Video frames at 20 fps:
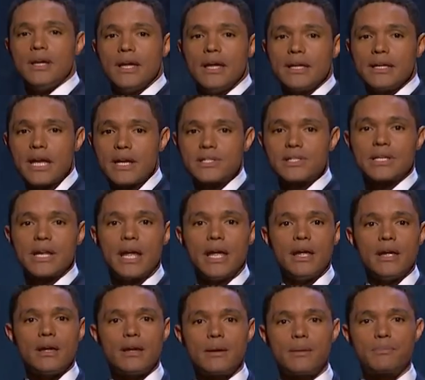Yesterday,
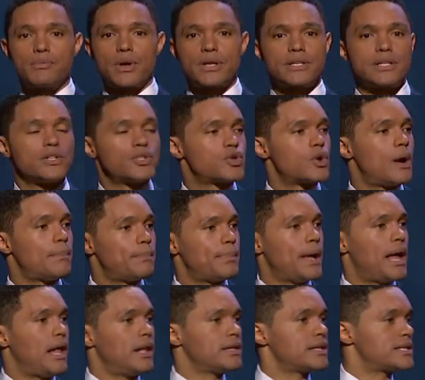President Trump
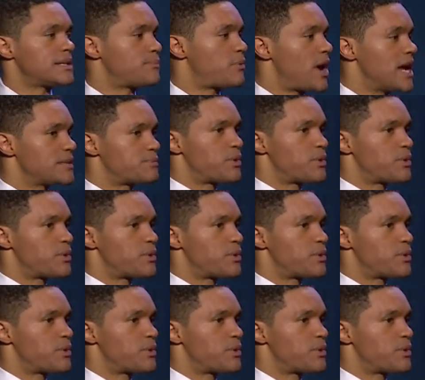held a surprise